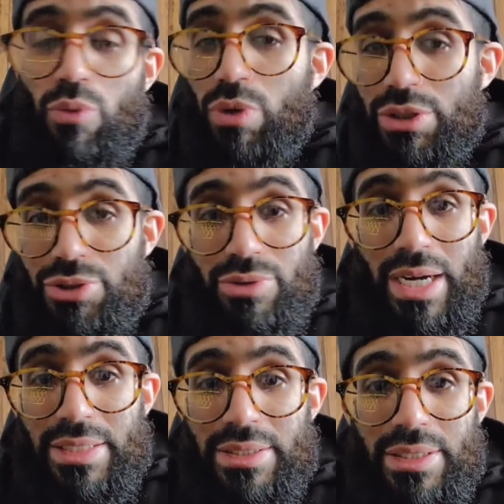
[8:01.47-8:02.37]
what you
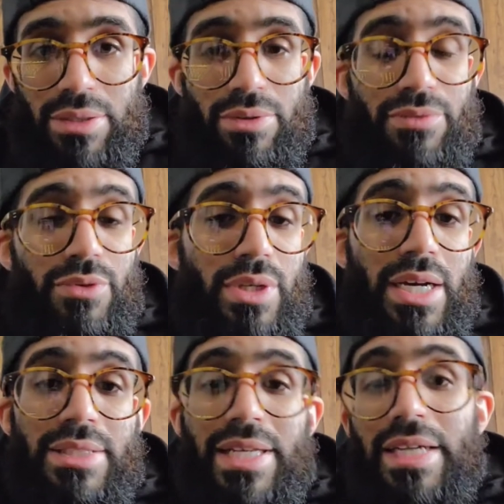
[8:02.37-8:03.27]
guys need, or if you
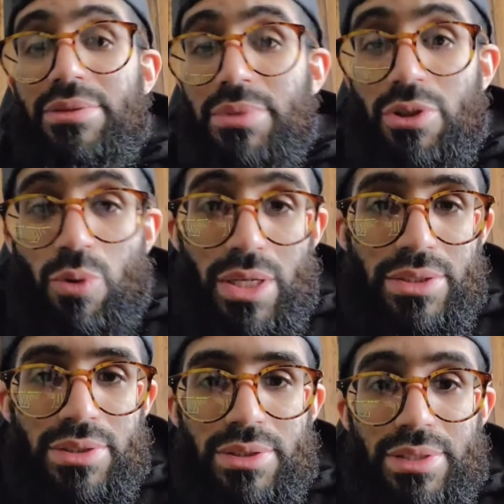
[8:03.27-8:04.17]
guys ask me
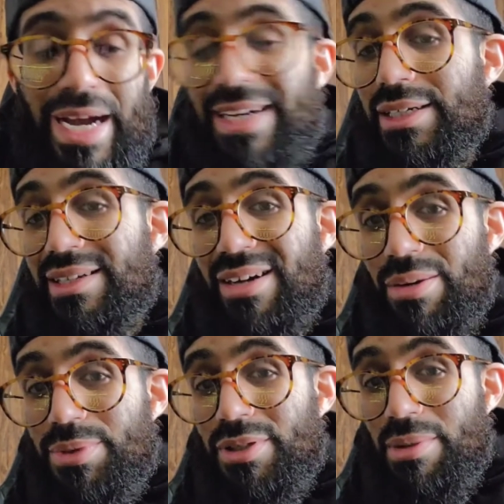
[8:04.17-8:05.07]
questions, I could
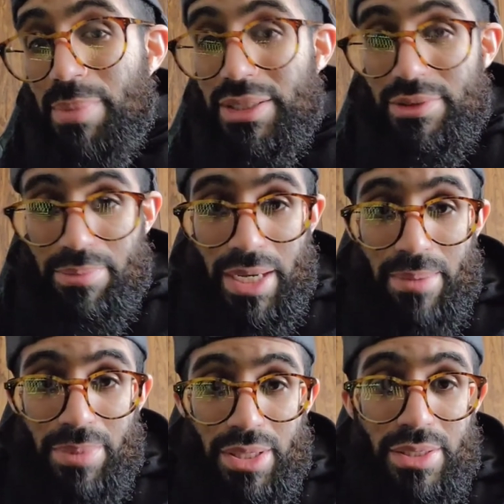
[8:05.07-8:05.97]
help to the best of my
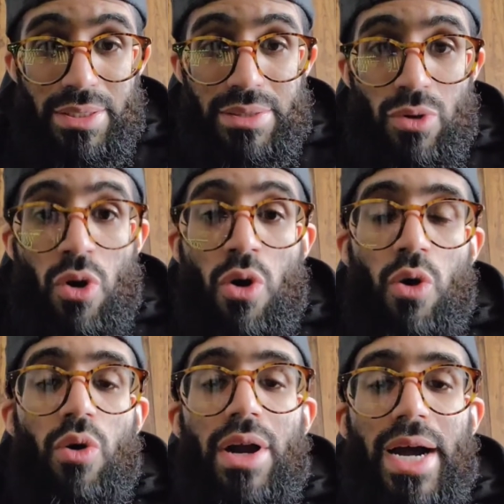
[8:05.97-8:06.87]
abilities,
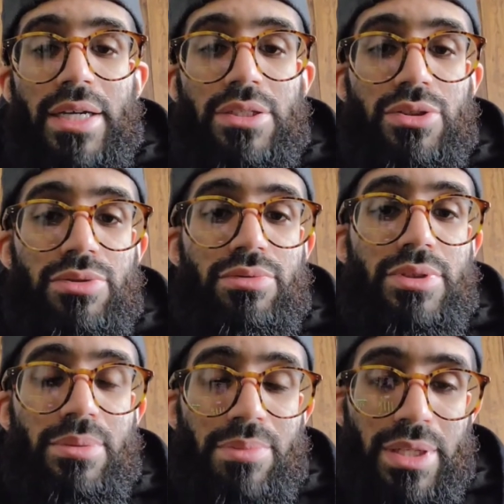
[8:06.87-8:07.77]
or I could shoot
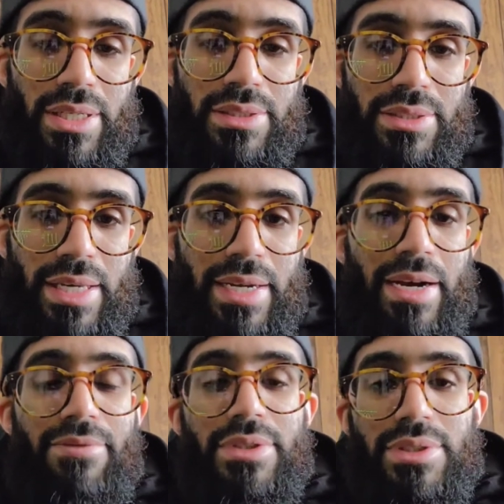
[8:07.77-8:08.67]
some links that
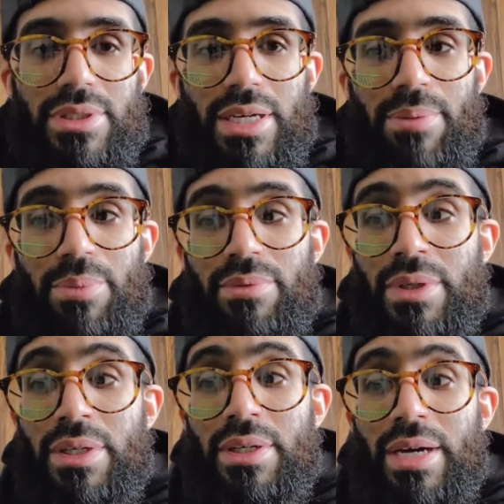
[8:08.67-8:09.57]
obviously
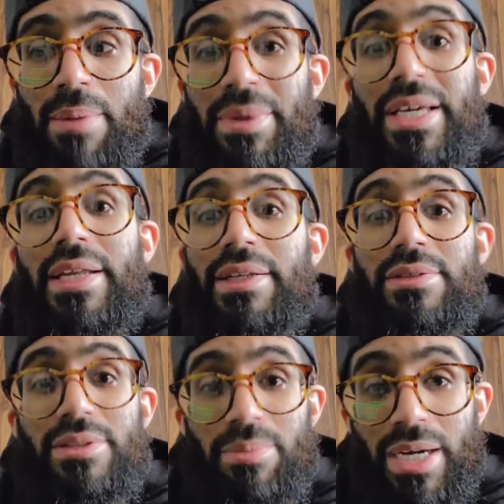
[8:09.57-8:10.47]
I'm getting
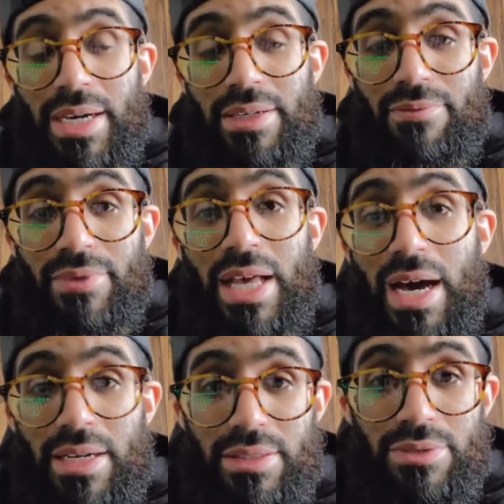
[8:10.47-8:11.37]
some kind of
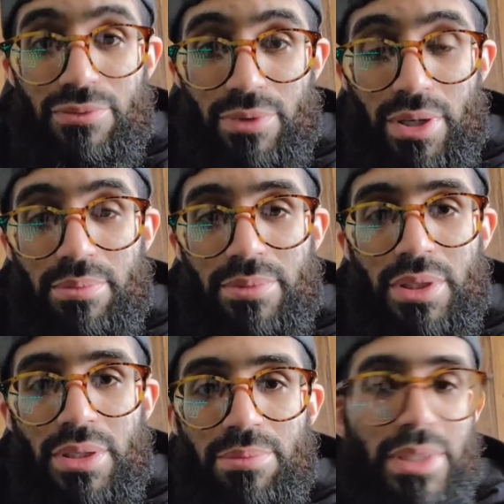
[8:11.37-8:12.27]
knowledge from,
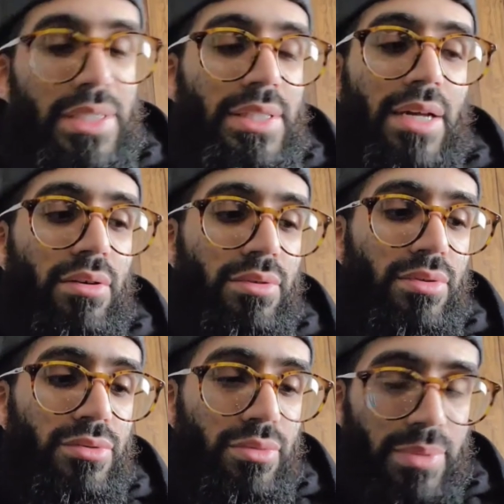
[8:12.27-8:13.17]
because I don't know
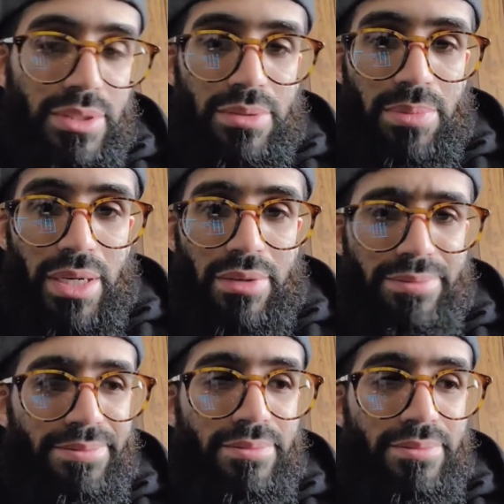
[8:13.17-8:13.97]
too much about